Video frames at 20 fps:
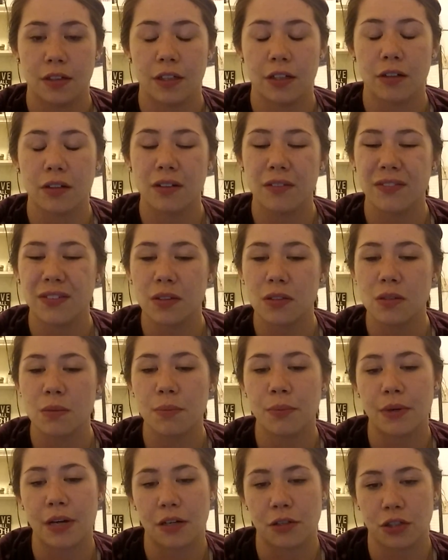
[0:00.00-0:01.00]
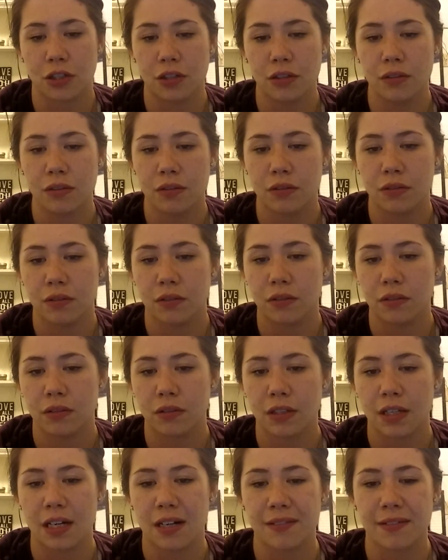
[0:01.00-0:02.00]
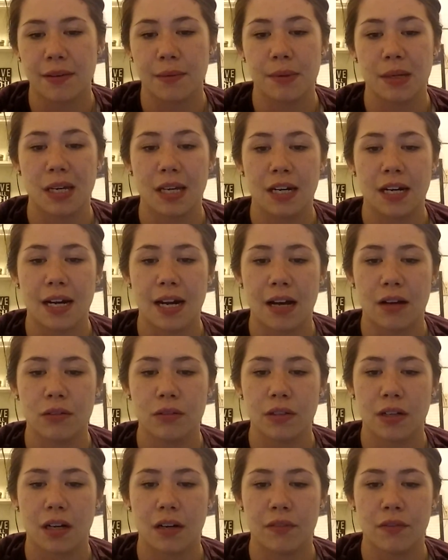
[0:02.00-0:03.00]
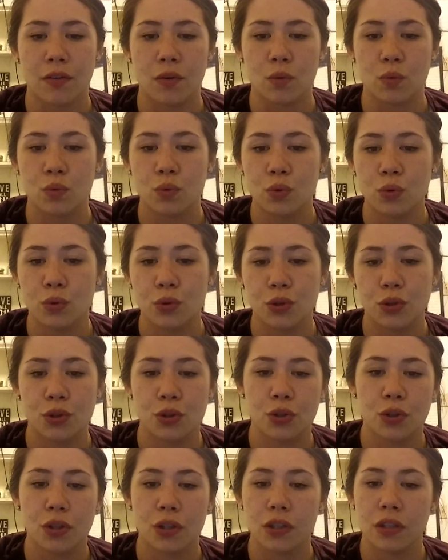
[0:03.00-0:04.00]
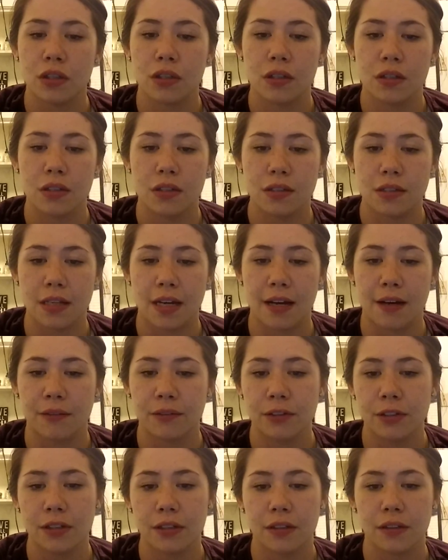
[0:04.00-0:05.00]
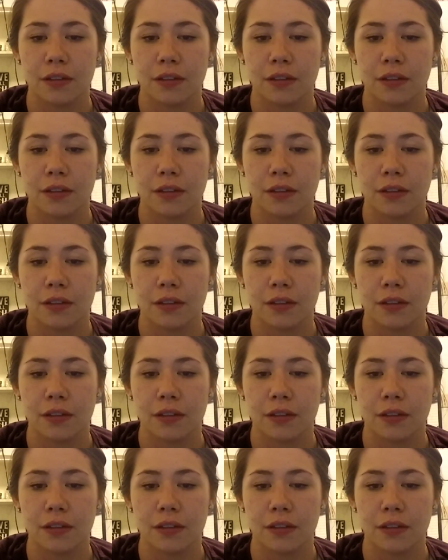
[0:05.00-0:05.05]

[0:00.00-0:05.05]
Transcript: You're going to feel some pressure, kind of coming in and out, kind of a whoosh sound.